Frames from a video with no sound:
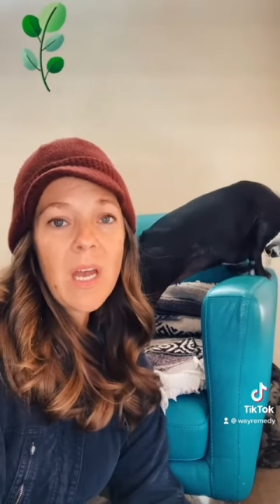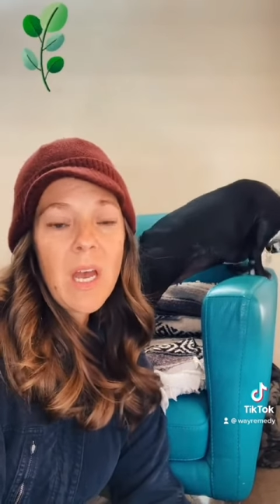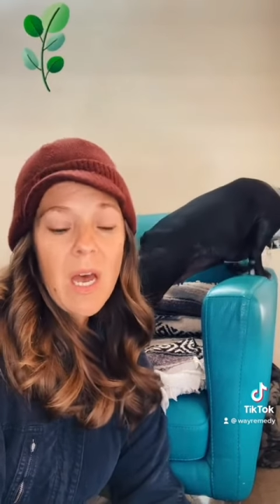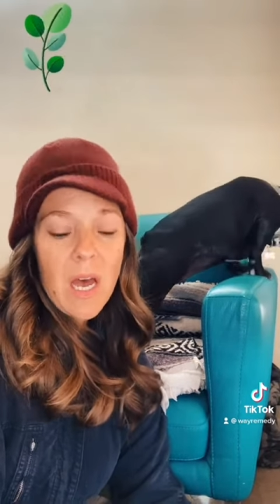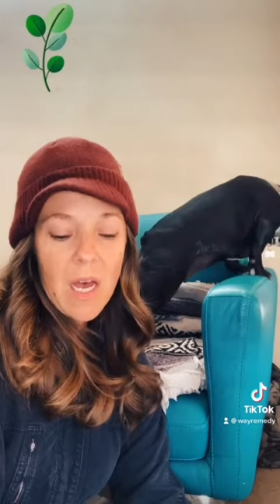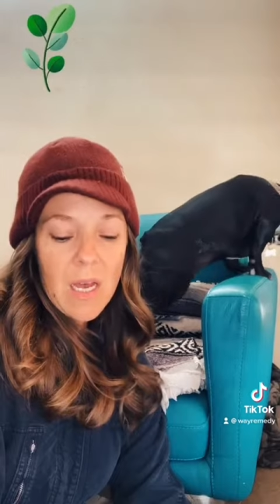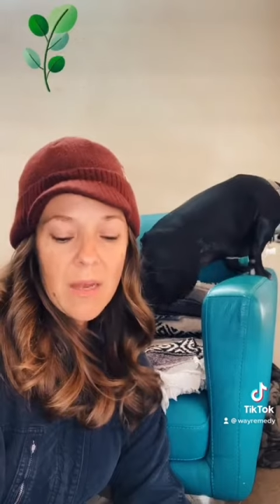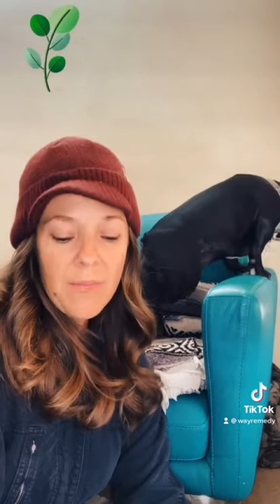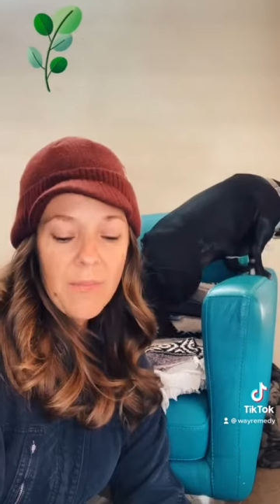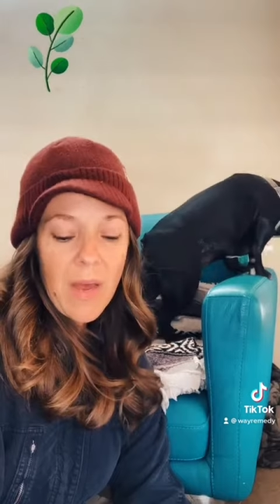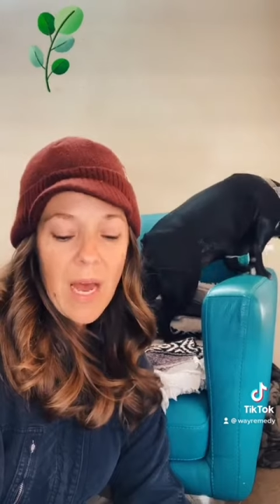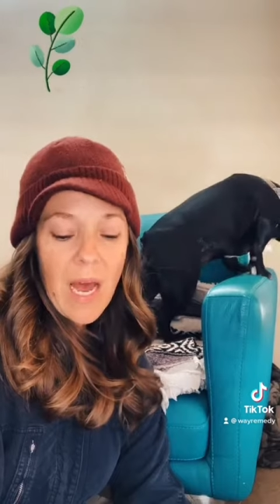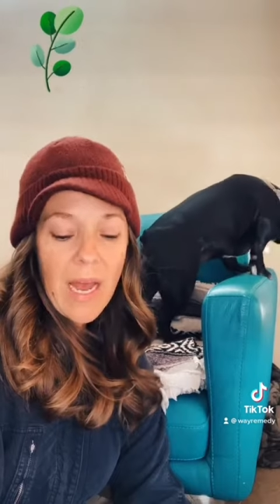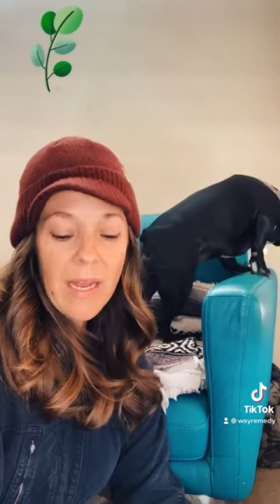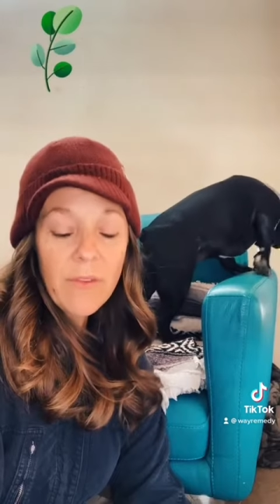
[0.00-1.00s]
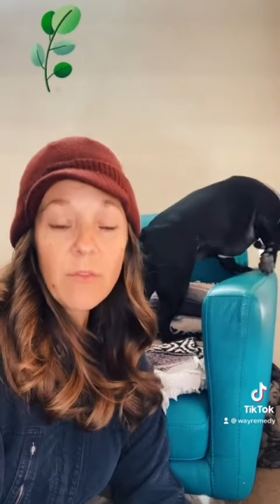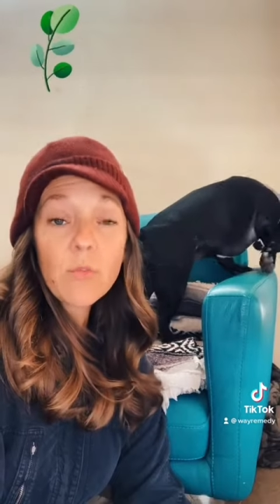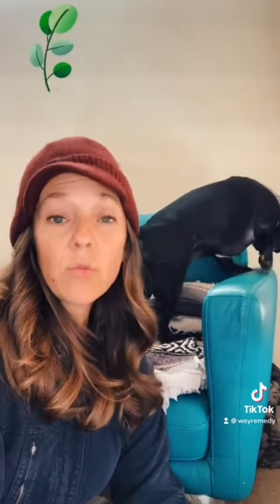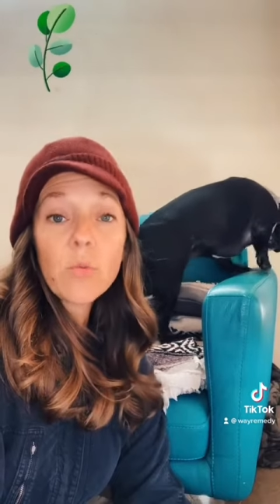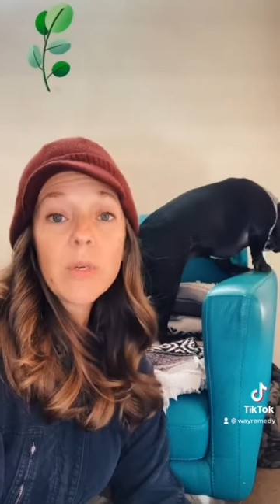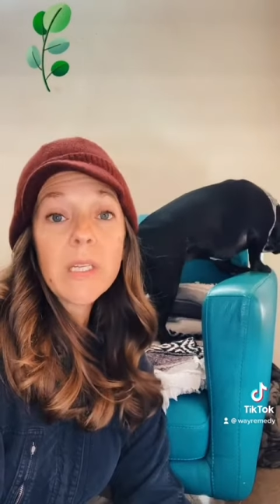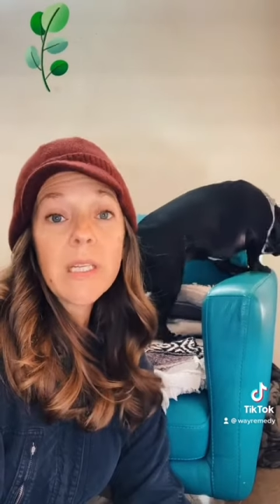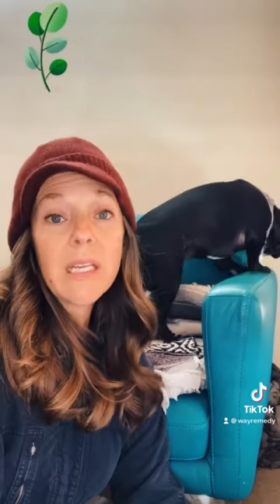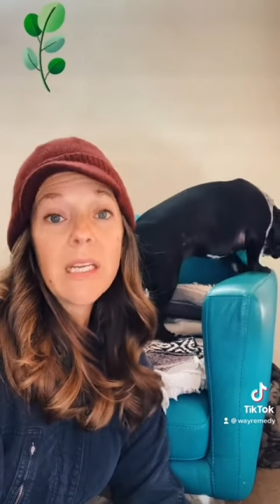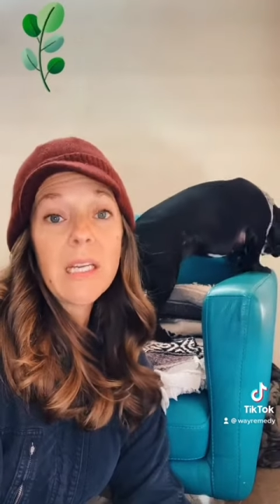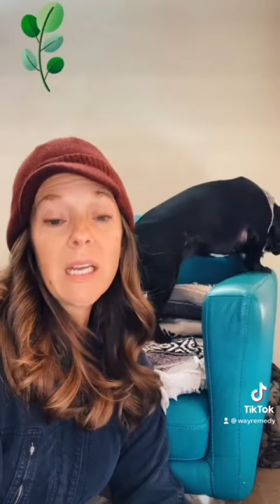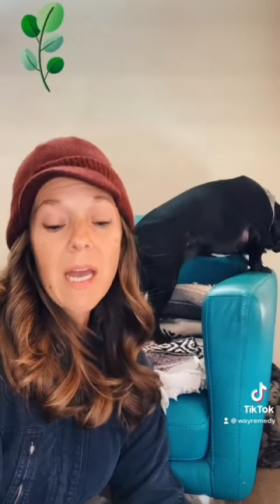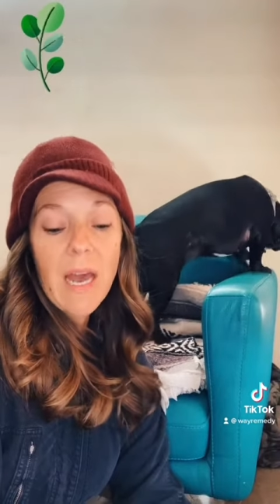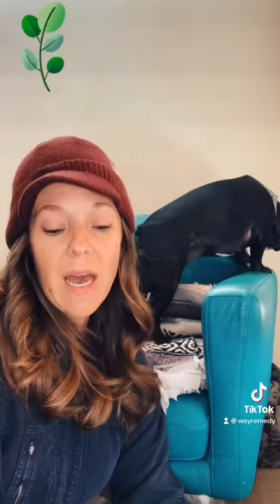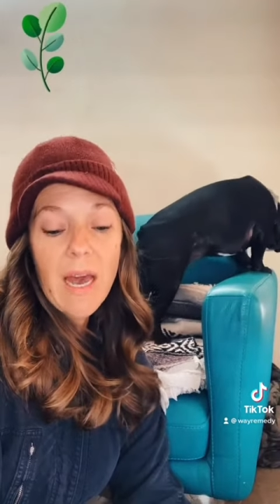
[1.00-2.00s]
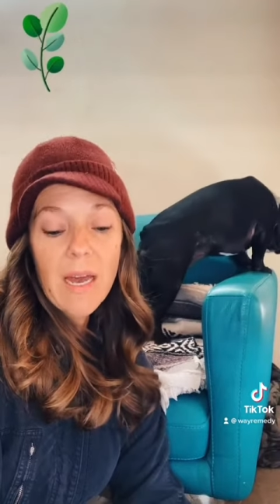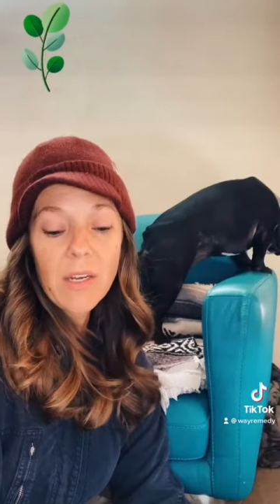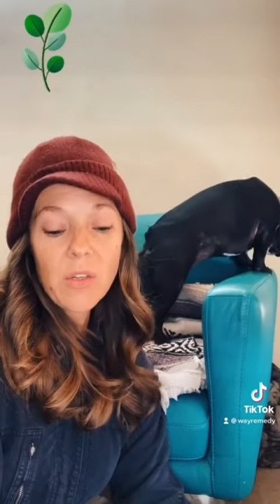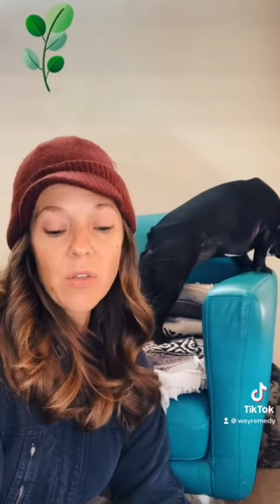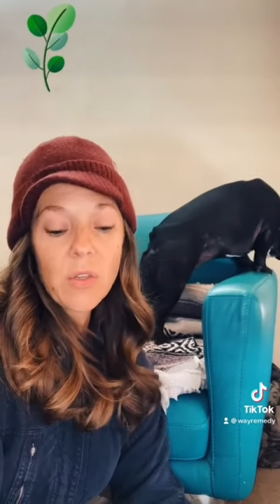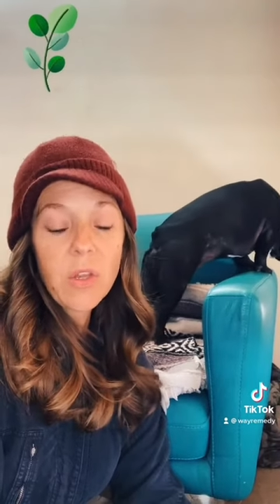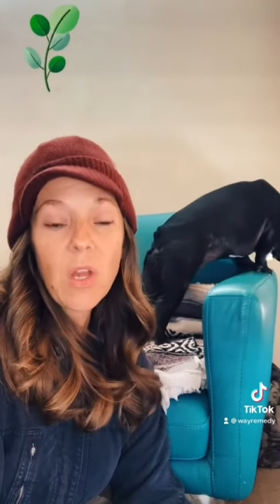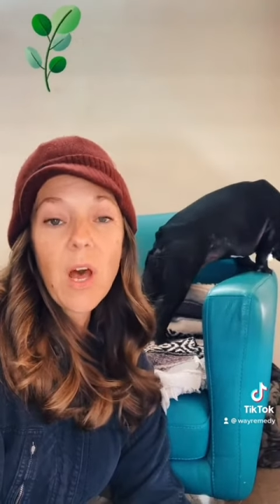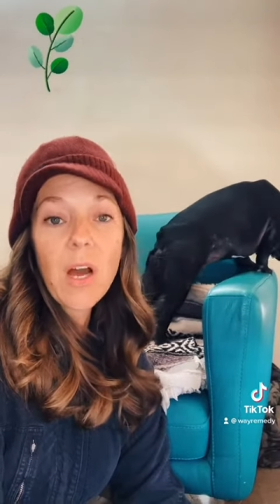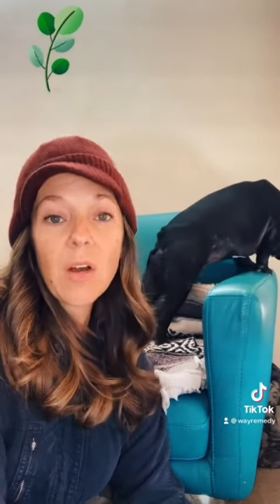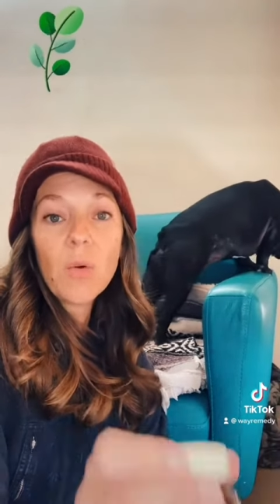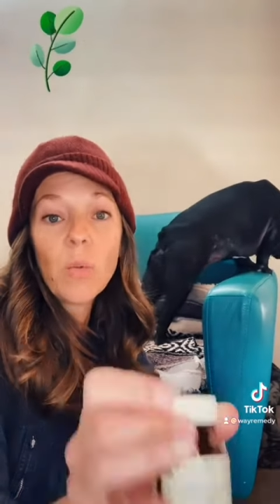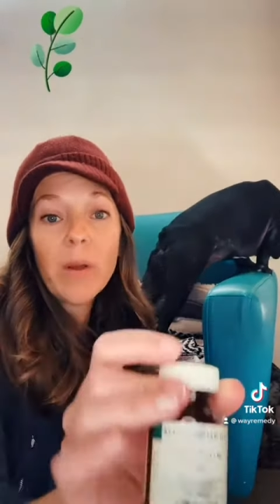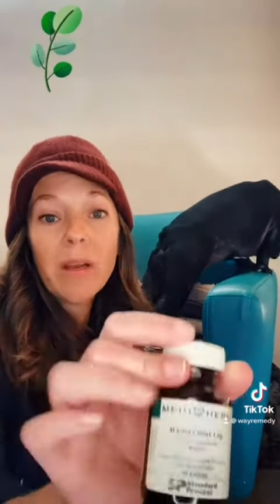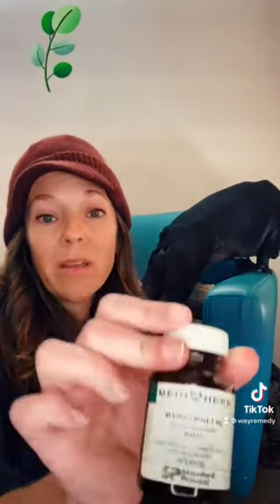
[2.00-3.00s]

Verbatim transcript: Um, I have really had good luck with